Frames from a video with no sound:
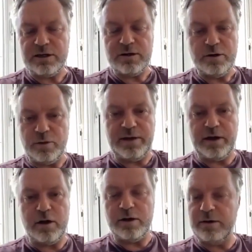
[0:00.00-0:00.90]
where they
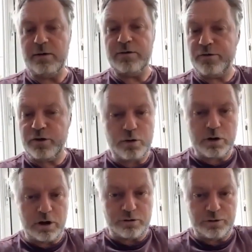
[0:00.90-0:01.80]
are. There are a few
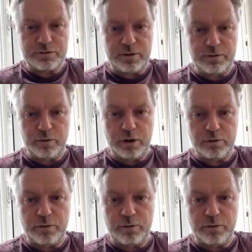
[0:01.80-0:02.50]
countries around the world